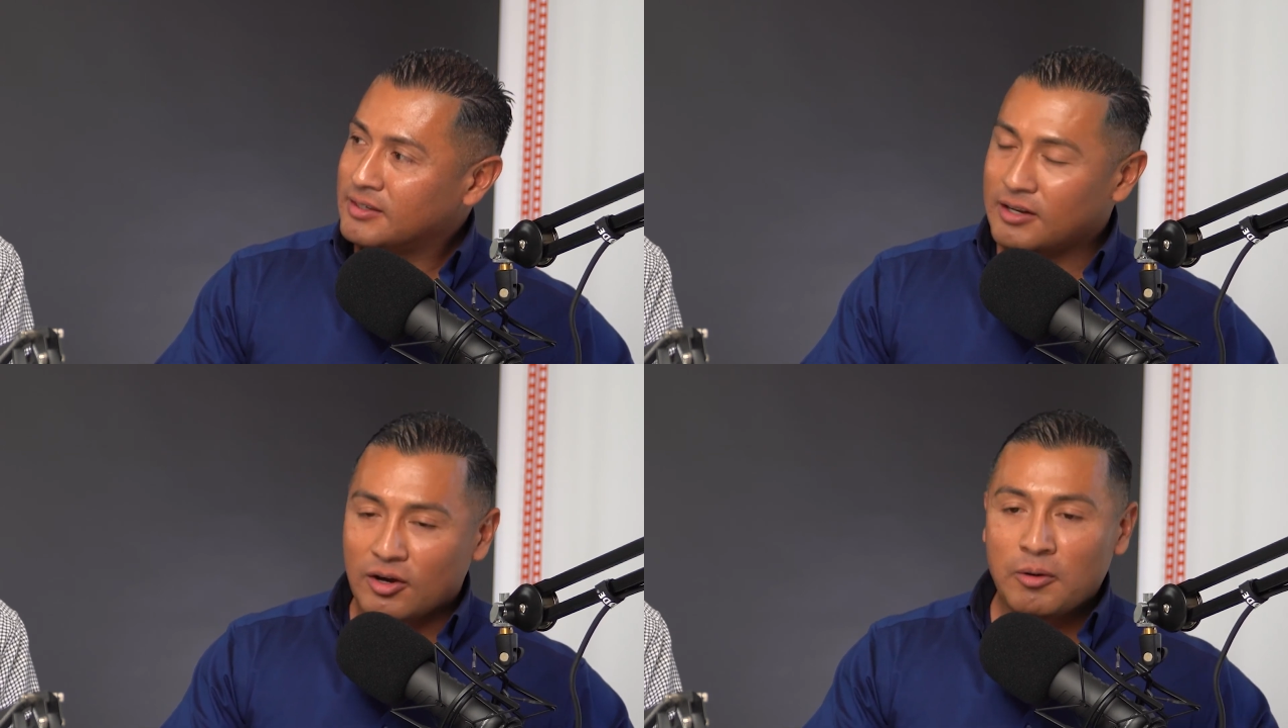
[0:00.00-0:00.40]

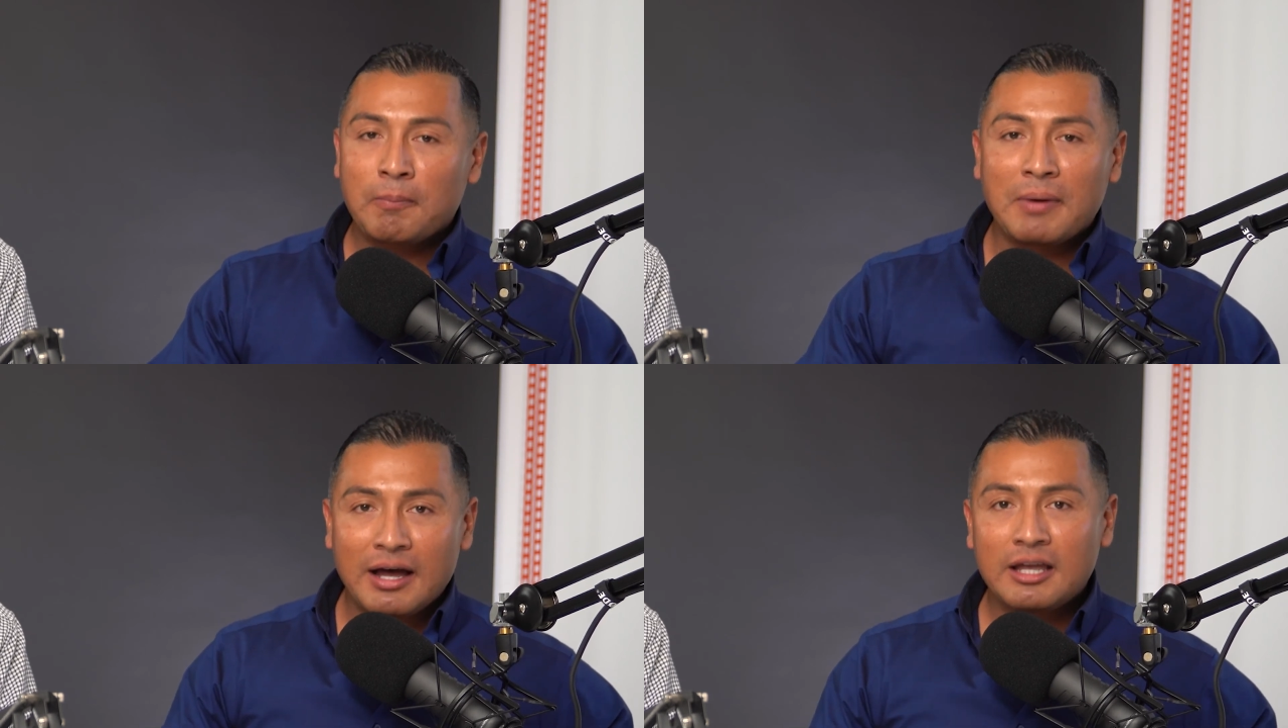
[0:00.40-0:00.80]
You know,
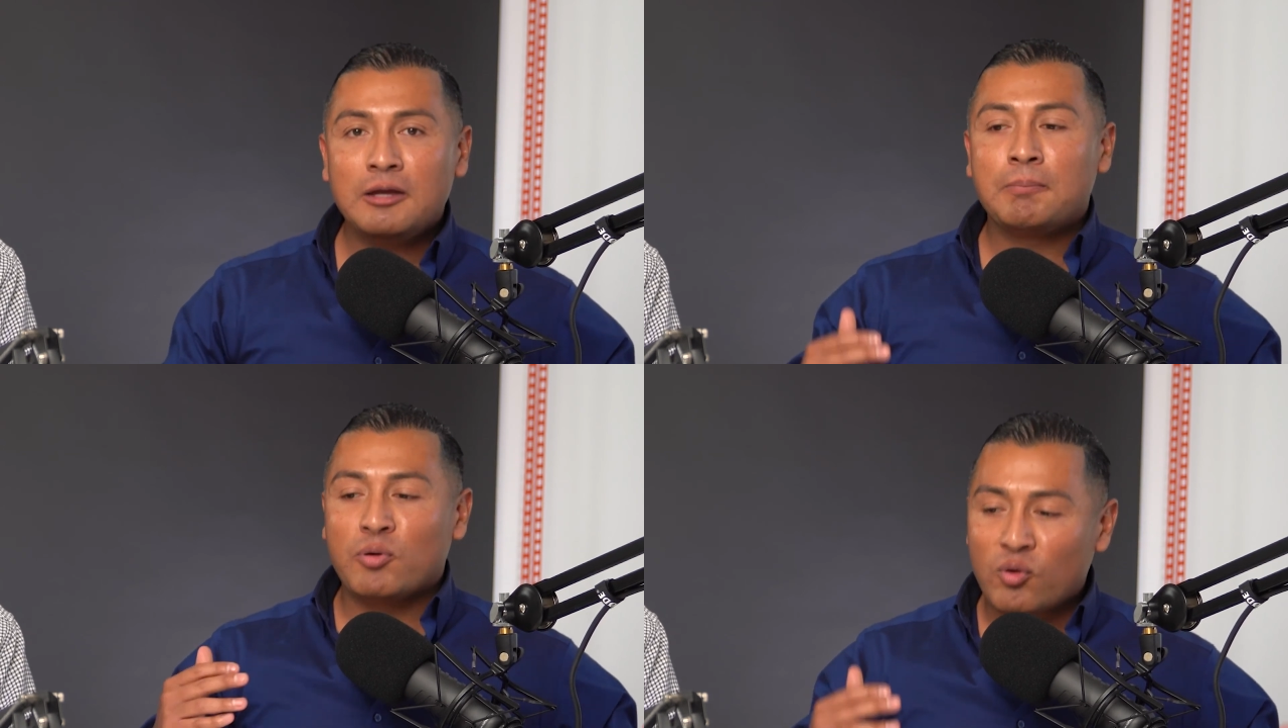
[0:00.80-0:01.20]
mm-hmm.
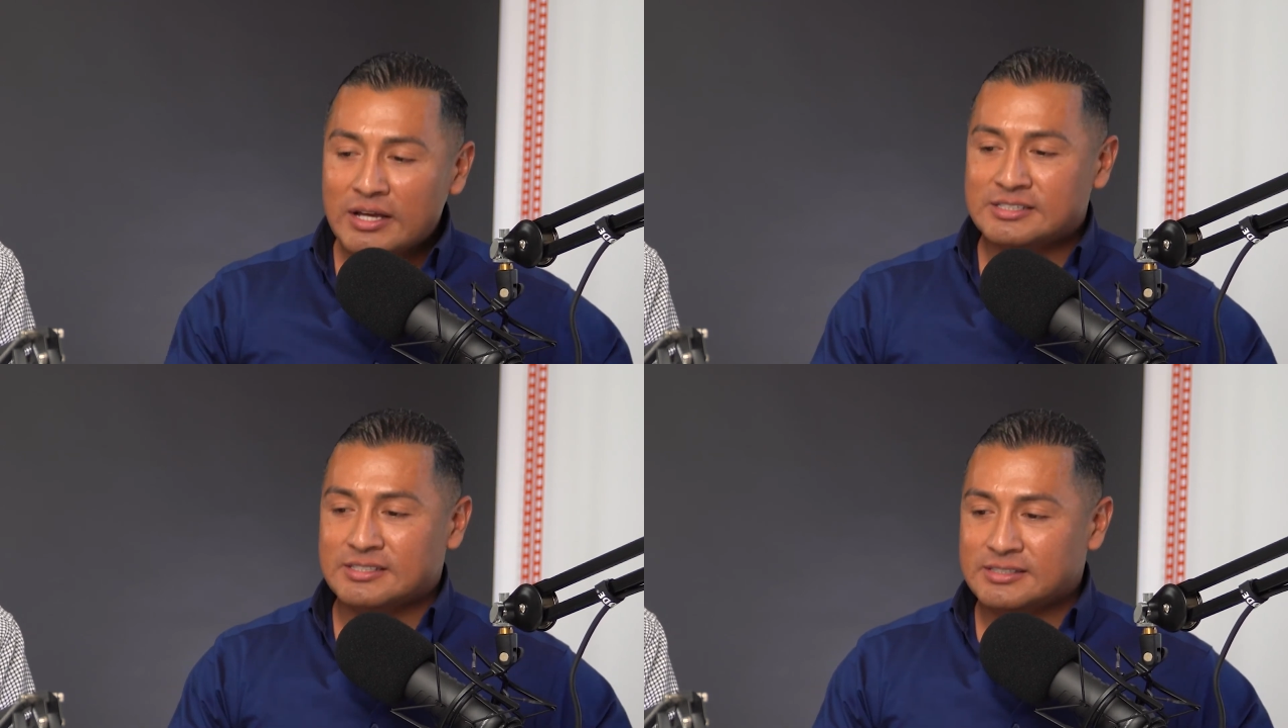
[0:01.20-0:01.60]
my
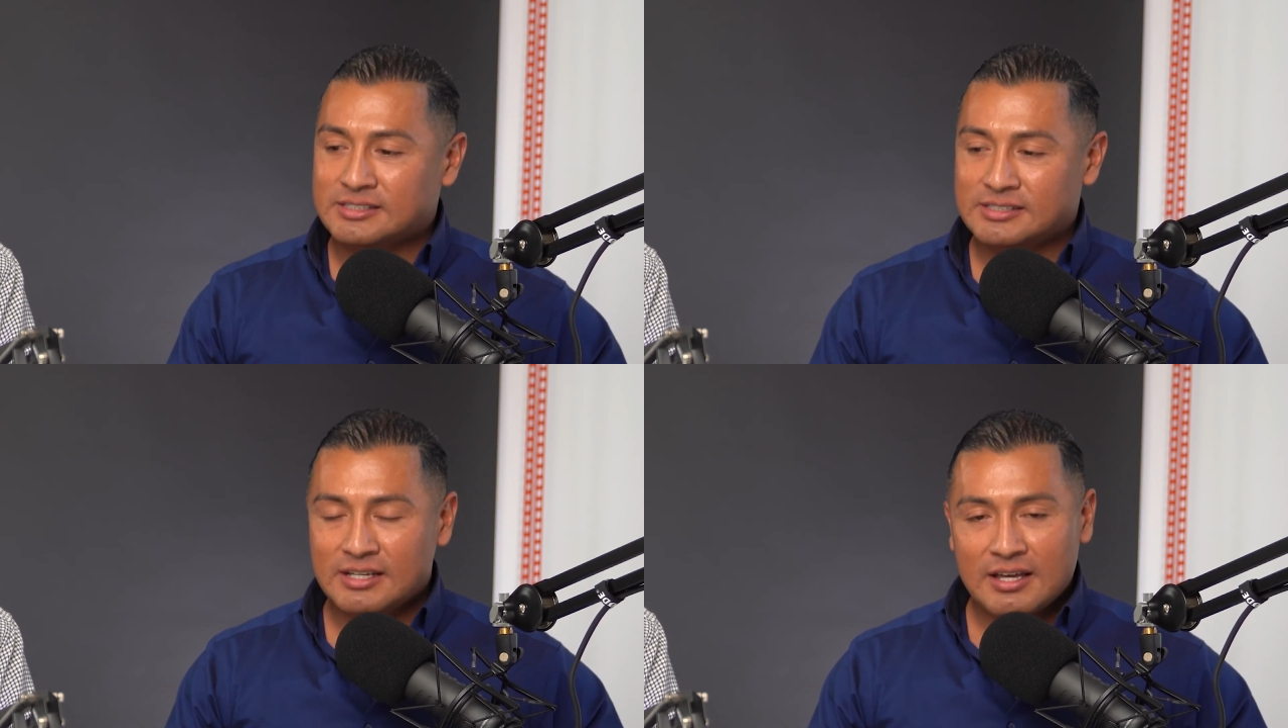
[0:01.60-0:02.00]

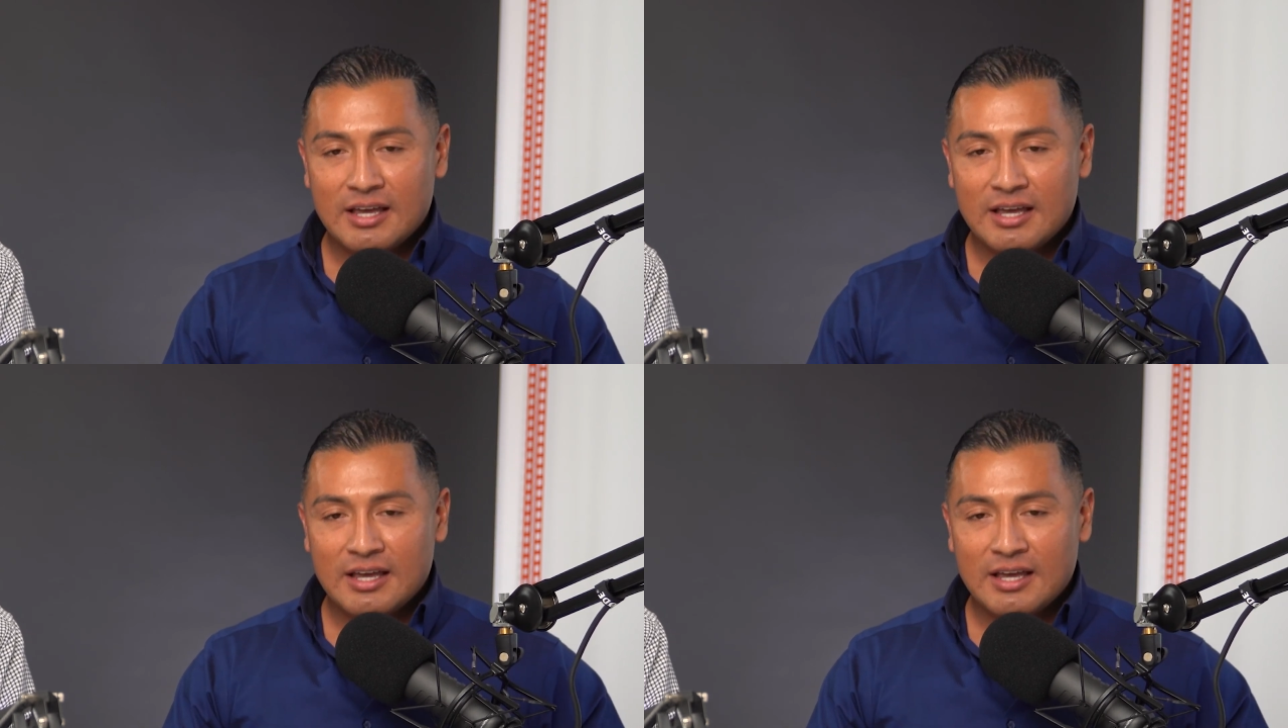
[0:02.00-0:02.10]
presence.